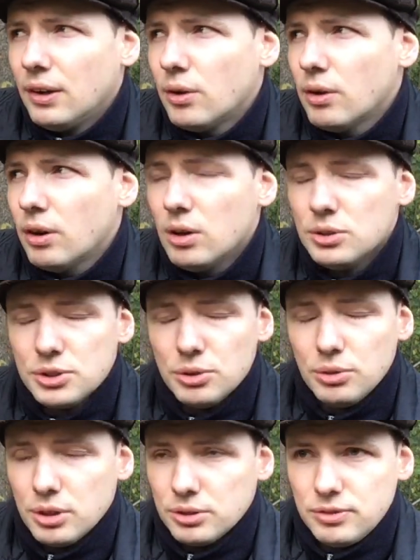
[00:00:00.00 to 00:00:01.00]
who are also
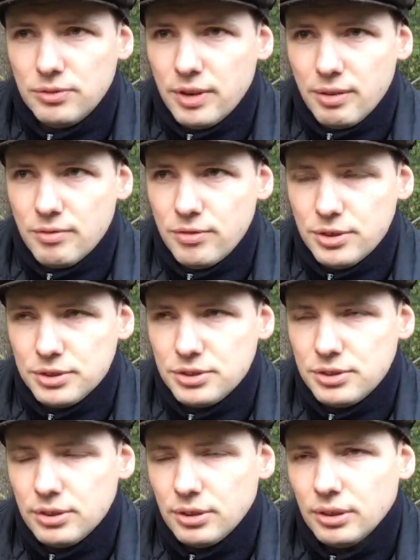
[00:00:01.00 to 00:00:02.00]
not very
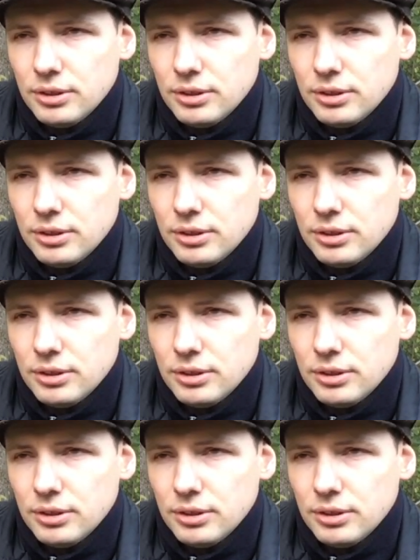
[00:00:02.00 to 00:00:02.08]
versed.